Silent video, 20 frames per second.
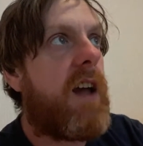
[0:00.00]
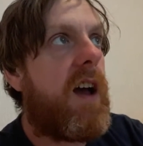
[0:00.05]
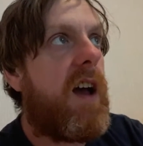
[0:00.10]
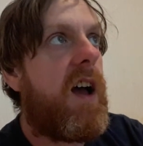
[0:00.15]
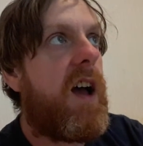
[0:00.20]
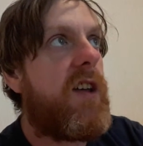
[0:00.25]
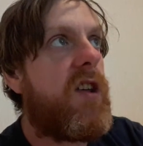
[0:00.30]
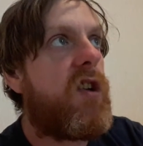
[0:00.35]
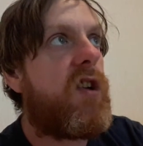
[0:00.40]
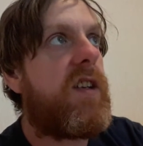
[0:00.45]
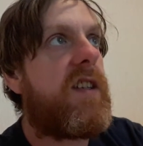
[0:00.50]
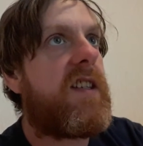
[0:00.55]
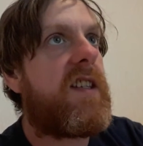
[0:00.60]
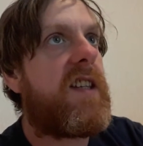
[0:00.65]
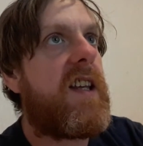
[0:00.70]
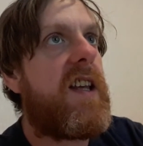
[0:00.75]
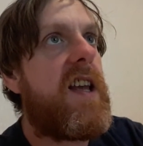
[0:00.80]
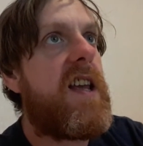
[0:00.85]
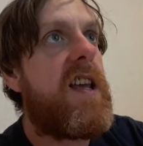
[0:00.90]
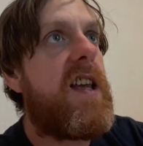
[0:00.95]
You could
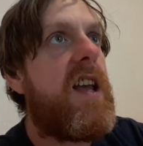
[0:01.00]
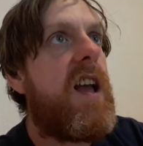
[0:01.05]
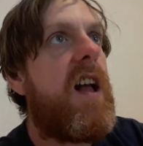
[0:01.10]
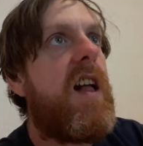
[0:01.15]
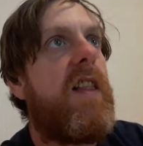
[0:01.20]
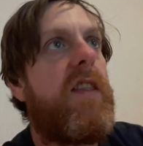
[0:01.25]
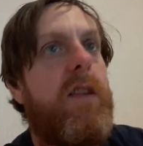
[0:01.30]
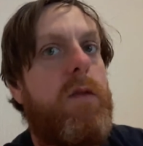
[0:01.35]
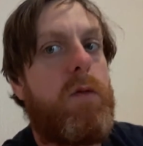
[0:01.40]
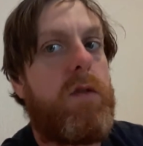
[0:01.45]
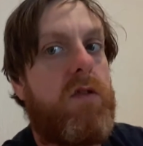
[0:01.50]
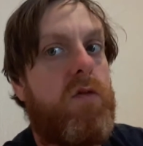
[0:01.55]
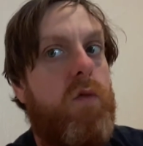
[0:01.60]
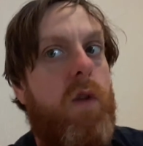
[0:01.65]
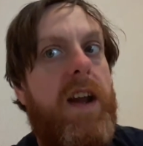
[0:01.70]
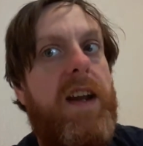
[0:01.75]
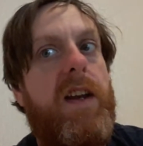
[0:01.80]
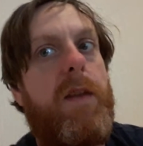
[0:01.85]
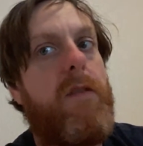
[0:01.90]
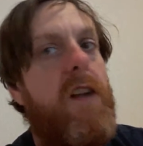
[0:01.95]
see there was
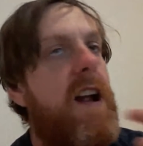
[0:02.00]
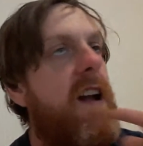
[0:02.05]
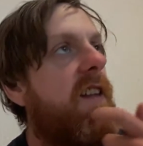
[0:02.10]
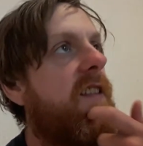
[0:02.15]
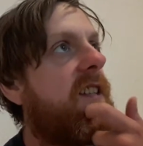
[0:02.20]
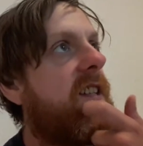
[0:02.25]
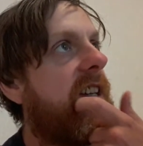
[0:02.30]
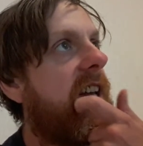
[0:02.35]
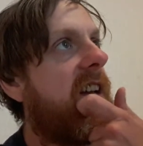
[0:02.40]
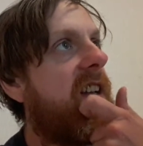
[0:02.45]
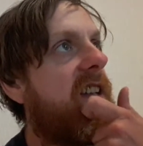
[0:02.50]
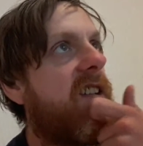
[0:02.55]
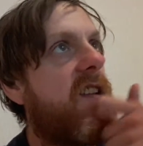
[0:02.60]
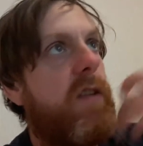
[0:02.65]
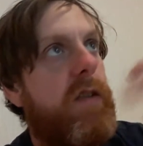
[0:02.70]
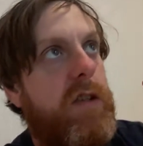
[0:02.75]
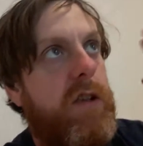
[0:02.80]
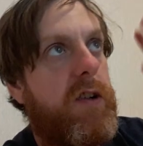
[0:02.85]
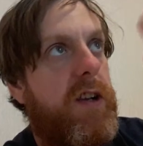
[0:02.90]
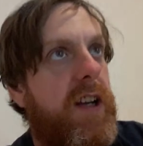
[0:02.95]
rain around today, so I
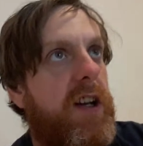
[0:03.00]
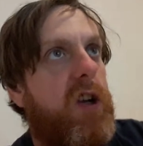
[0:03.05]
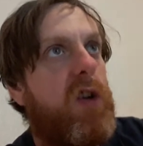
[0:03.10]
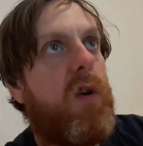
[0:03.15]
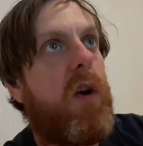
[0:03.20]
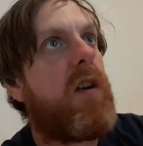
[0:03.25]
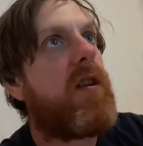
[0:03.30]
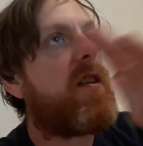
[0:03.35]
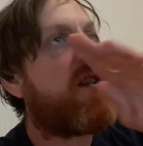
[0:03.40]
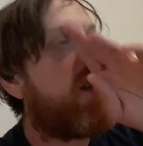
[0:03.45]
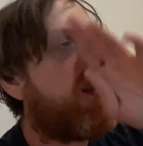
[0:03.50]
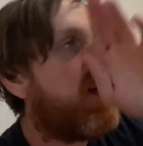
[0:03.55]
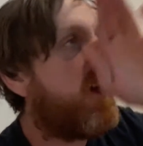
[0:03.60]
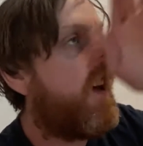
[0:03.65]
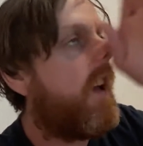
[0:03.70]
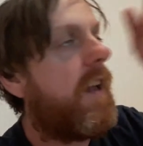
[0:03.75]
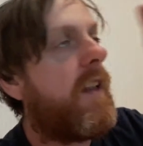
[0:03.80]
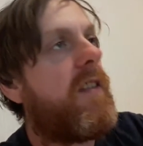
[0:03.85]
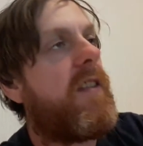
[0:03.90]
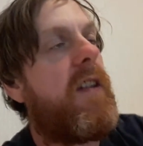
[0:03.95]
was looking across
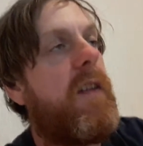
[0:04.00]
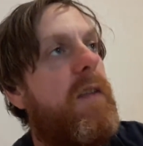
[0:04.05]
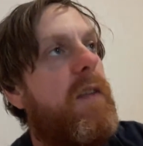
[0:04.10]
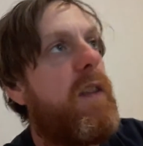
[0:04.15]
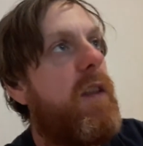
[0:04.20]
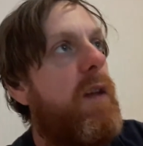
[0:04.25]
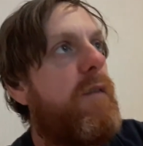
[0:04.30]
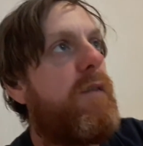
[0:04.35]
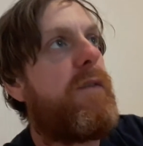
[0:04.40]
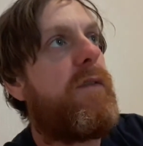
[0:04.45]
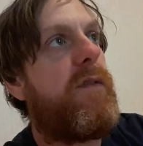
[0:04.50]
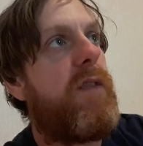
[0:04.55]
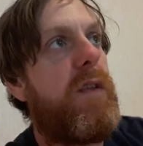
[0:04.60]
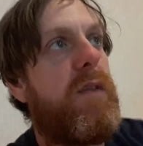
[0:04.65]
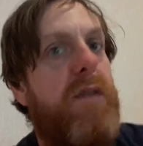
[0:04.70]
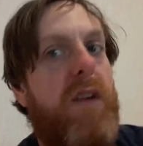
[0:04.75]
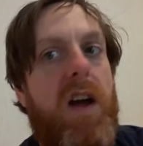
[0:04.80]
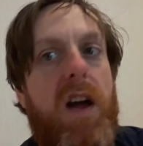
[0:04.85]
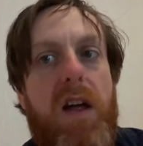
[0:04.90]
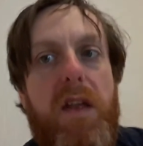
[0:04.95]
the
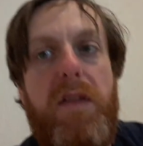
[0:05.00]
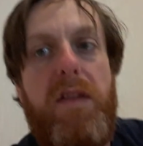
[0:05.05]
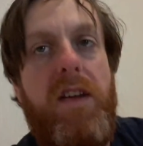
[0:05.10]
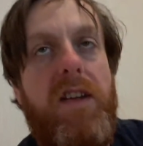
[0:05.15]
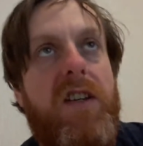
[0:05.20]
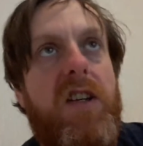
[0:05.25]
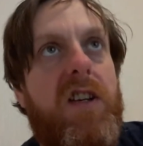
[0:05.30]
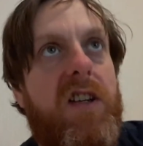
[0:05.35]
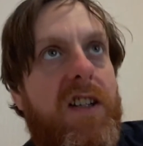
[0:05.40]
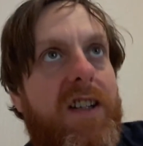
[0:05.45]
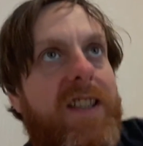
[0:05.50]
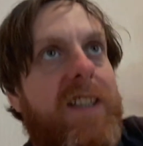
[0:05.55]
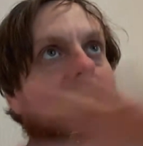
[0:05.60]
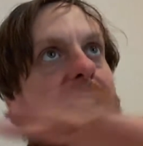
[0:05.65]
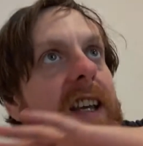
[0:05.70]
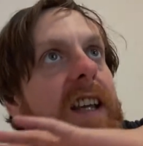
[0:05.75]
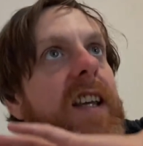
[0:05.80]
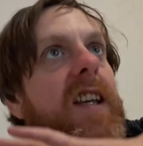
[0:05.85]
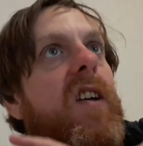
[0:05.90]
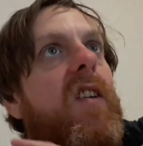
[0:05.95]
firth and you could
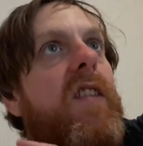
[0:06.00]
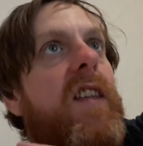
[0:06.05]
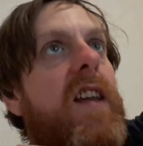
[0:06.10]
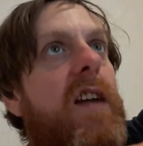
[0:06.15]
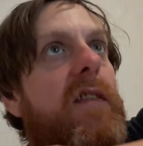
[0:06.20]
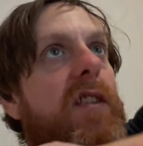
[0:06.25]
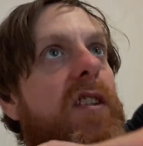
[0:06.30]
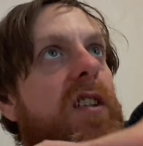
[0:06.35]
see on the other